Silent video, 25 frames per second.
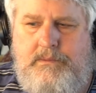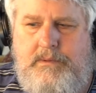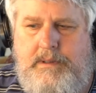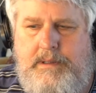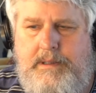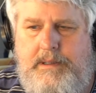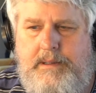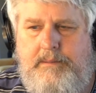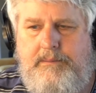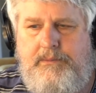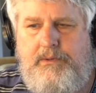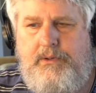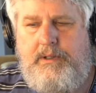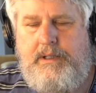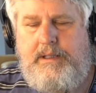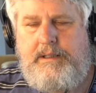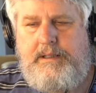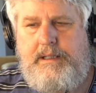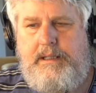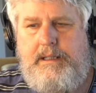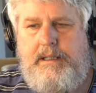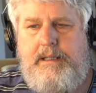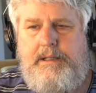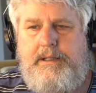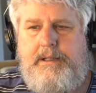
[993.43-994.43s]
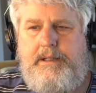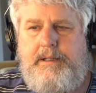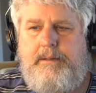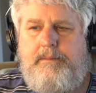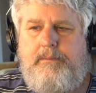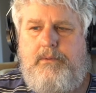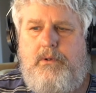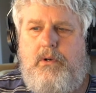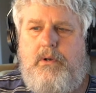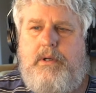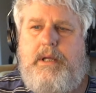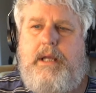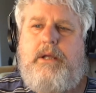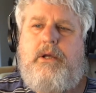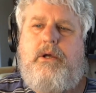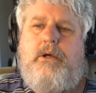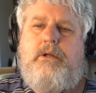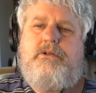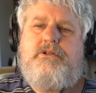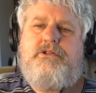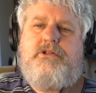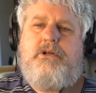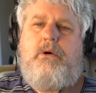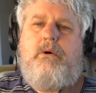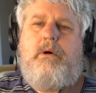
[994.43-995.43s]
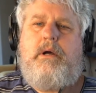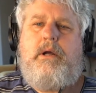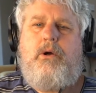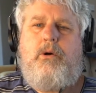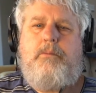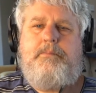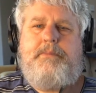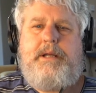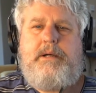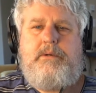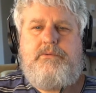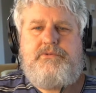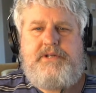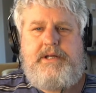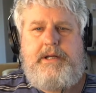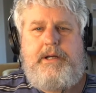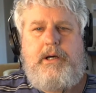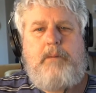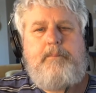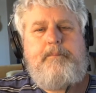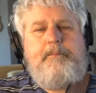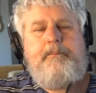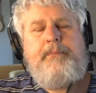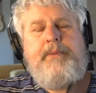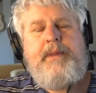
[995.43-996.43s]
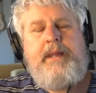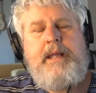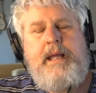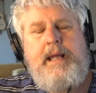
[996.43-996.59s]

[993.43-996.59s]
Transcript: Right, you get the idea. Okay, good. So I hope that was a help.